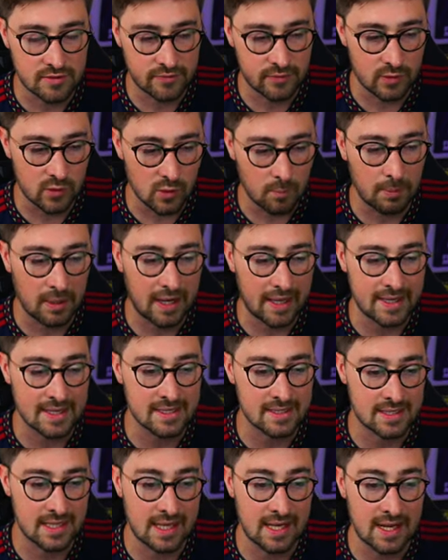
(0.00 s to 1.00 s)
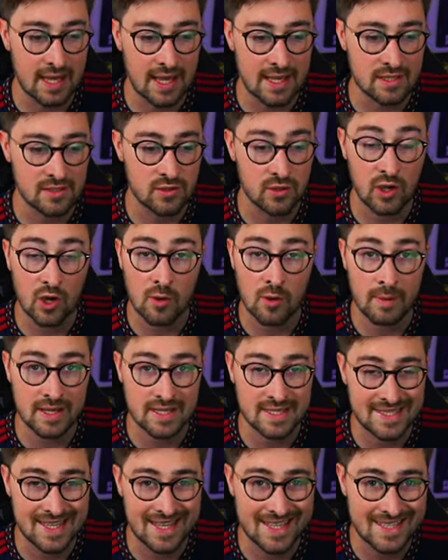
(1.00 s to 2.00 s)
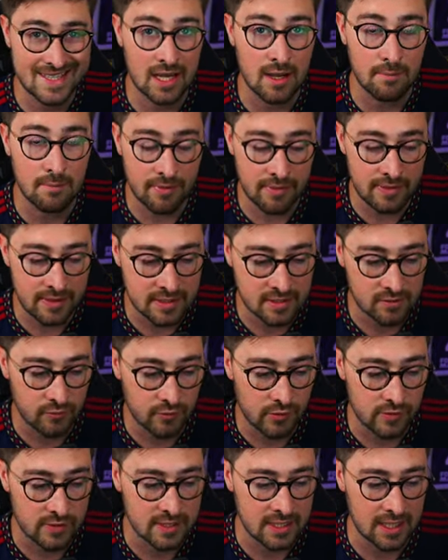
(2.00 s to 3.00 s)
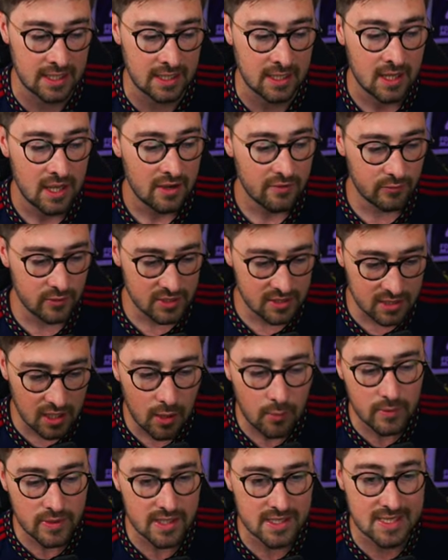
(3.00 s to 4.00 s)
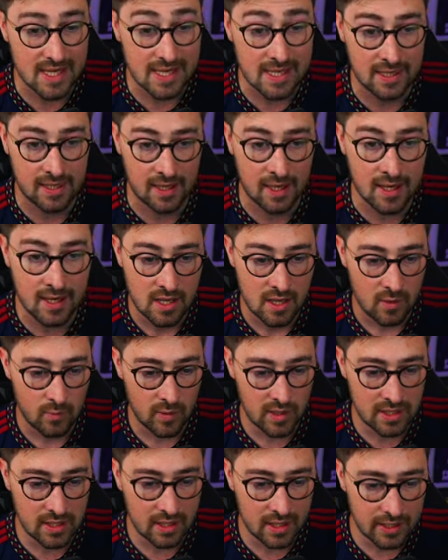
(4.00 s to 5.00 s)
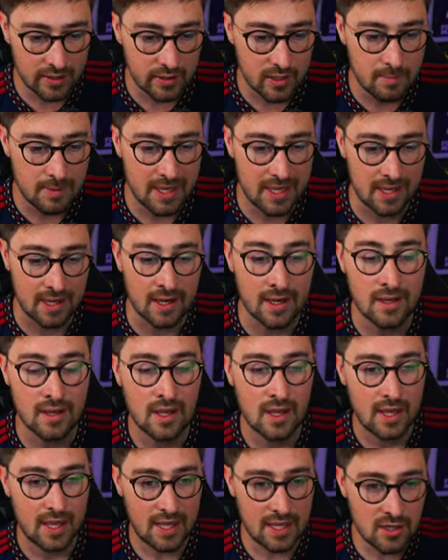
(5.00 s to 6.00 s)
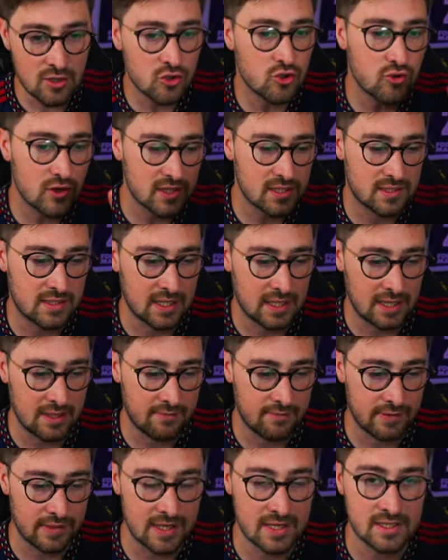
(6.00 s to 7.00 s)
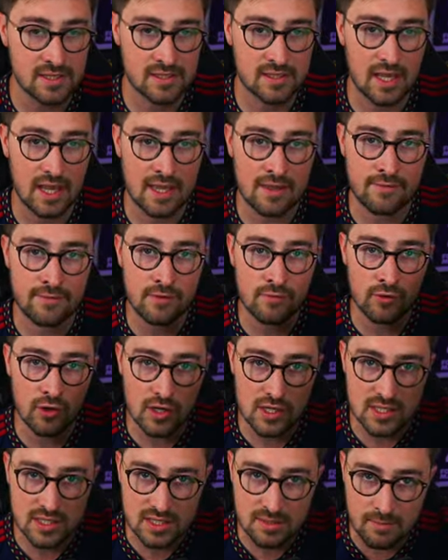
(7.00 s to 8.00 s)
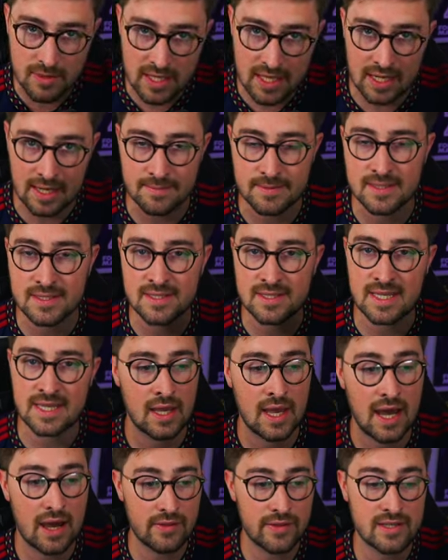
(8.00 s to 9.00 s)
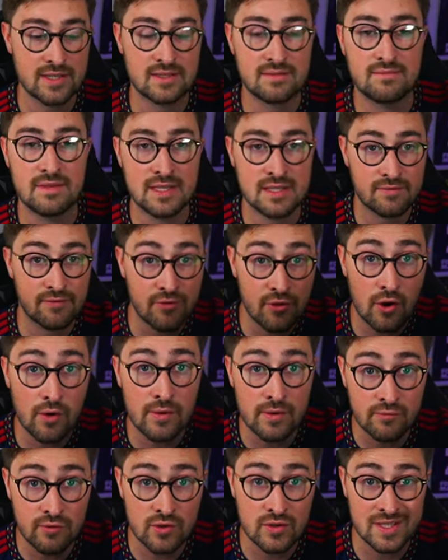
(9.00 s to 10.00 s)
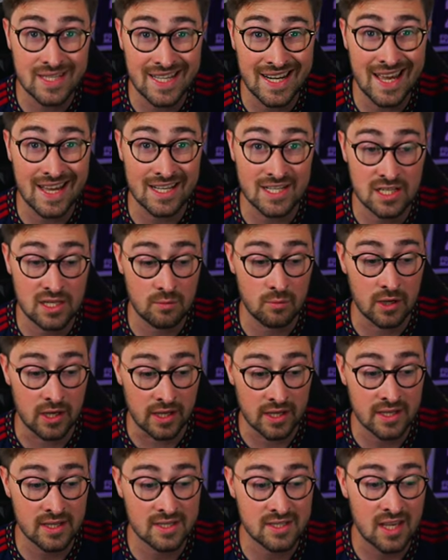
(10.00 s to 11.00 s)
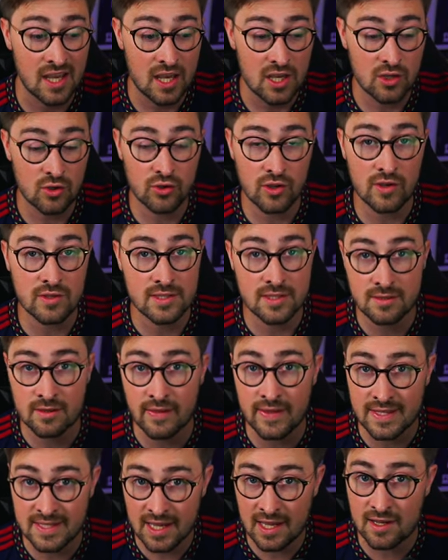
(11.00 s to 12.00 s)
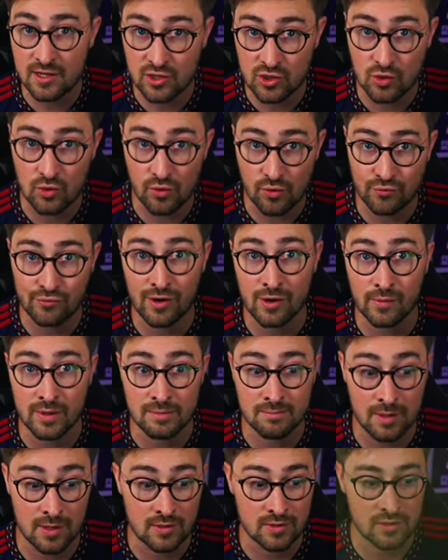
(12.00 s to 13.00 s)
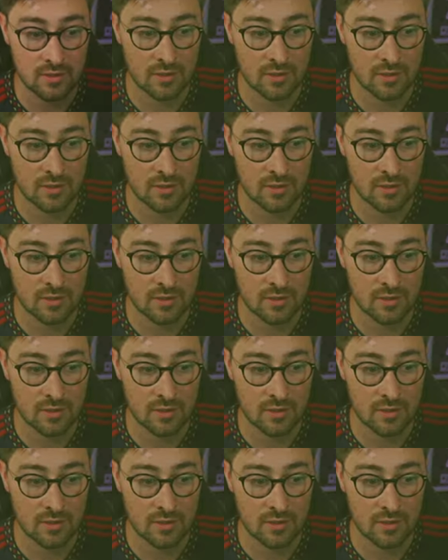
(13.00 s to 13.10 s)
for your players then as you go about setting up this routine. If we start with the taker, we can click on him here. Interestingly for this, if you've looked at some of the clips and seen how this throw-in routine actually works, you'll notice that they take a short throw-in most